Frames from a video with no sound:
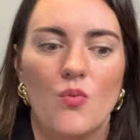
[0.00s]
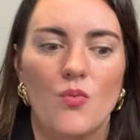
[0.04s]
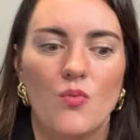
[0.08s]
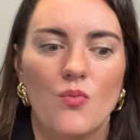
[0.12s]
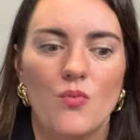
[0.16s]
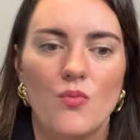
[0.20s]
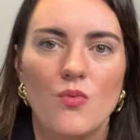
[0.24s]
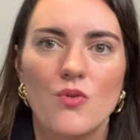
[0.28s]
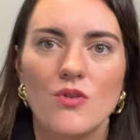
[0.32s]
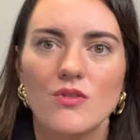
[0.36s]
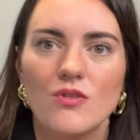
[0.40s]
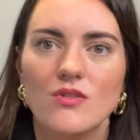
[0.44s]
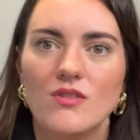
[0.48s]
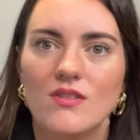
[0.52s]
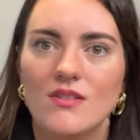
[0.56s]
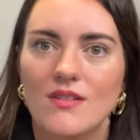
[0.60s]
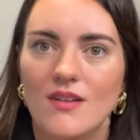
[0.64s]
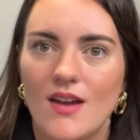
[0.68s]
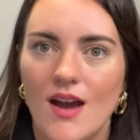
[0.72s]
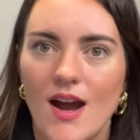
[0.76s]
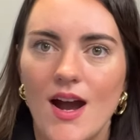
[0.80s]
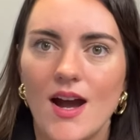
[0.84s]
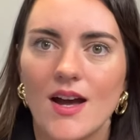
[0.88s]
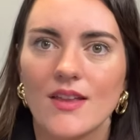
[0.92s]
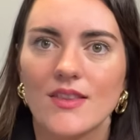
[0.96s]
Well,
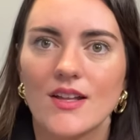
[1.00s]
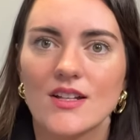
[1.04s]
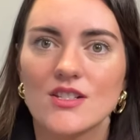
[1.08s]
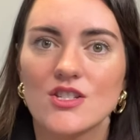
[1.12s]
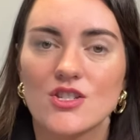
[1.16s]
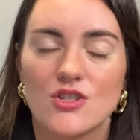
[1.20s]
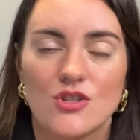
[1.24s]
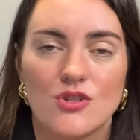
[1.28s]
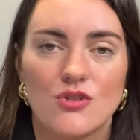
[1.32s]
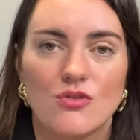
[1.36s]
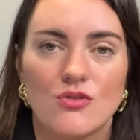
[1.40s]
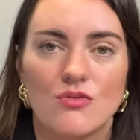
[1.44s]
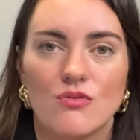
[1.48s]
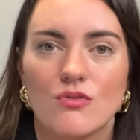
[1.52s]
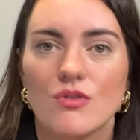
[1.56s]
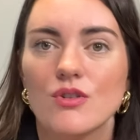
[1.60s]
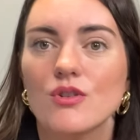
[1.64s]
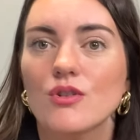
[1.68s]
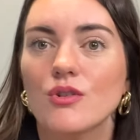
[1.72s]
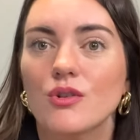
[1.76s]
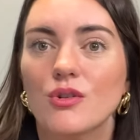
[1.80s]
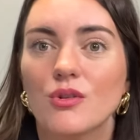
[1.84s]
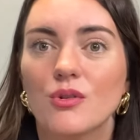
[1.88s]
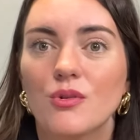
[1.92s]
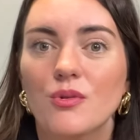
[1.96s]
yeah, that's
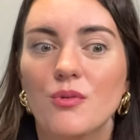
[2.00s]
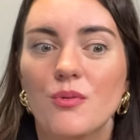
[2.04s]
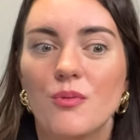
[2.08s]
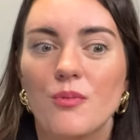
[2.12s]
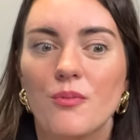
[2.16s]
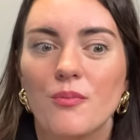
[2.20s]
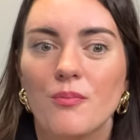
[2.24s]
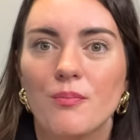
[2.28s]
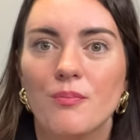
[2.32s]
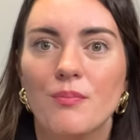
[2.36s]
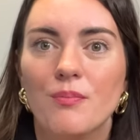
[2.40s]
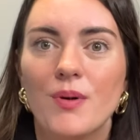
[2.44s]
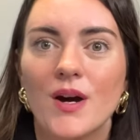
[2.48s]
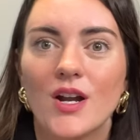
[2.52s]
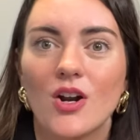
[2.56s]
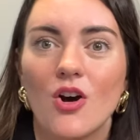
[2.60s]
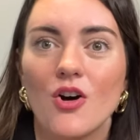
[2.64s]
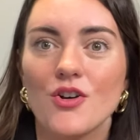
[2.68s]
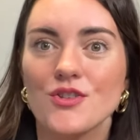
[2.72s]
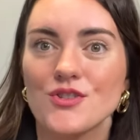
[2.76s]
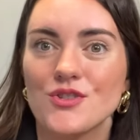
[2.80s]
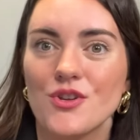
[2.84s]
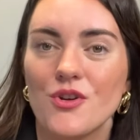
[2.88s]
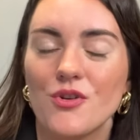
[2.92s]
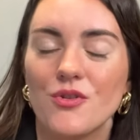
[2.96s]
true, but
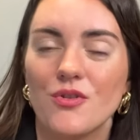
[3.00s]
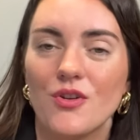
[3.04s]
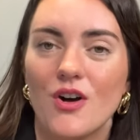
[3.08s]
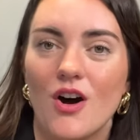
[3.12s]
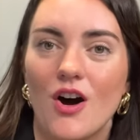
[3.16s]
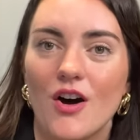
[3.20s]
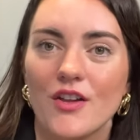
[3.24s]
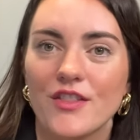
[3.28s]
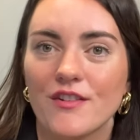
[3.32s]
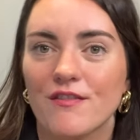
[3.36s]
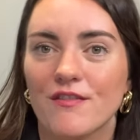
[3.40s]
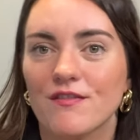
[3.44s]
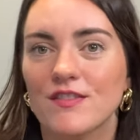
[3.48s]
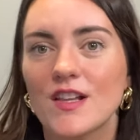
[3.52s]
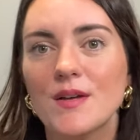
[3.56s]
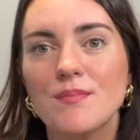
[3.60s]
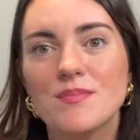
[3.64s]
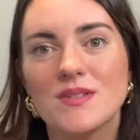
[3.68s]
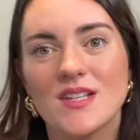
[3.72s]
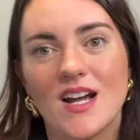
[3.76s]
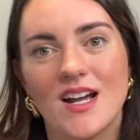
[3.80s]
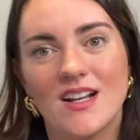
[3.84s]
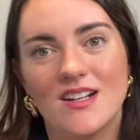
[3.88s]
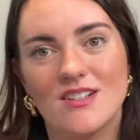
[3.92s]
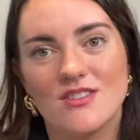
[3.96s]
also the flip
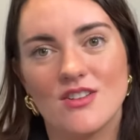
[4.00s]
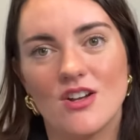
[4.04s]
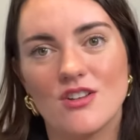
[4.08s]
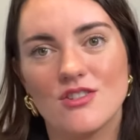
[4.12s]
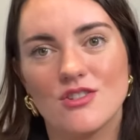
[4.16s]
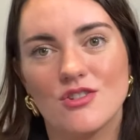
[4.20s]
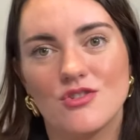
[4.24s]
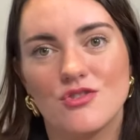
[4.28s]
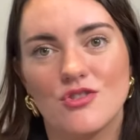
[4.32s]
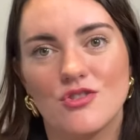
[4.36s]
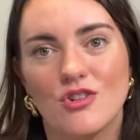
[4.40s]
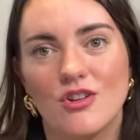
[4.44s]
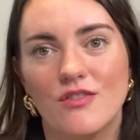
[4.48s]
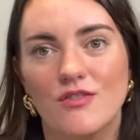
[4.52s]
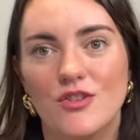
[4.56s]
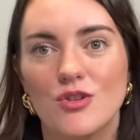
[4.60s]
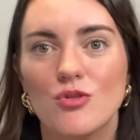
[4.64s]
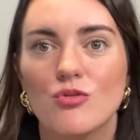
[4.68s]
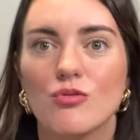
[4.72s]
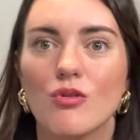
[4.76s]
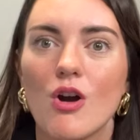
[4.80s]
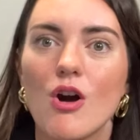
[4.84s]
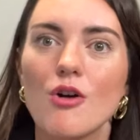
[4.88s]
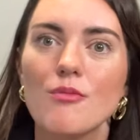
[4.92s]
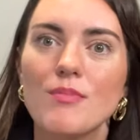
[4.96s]
side is also true. If you
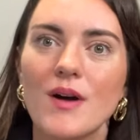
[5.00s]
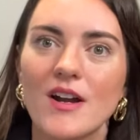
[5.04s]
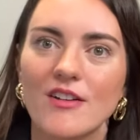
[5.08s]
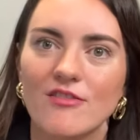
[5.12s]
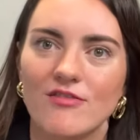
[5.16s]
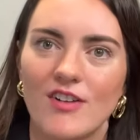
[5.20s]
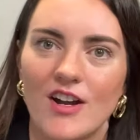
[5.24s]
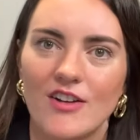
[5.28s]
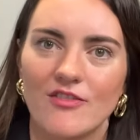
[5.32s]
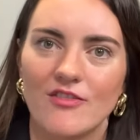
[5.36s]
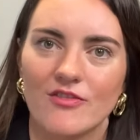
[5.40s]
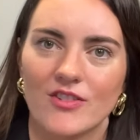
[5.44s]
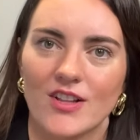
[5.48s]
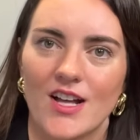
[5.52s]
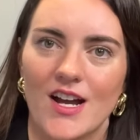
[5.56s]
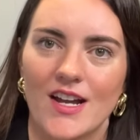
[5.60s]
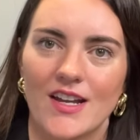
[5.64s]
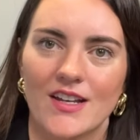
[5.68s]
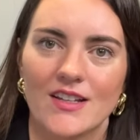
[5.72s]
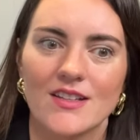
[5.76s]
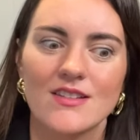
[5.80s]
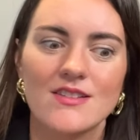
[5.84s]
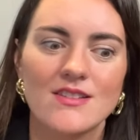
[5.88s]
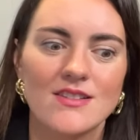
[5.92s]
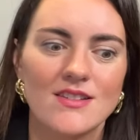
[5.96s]
grow by 5
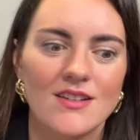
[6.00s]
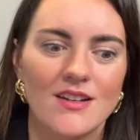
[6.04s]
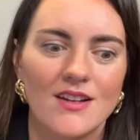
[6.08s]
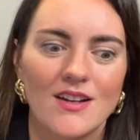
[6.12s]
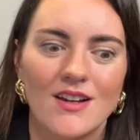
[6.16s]
clients,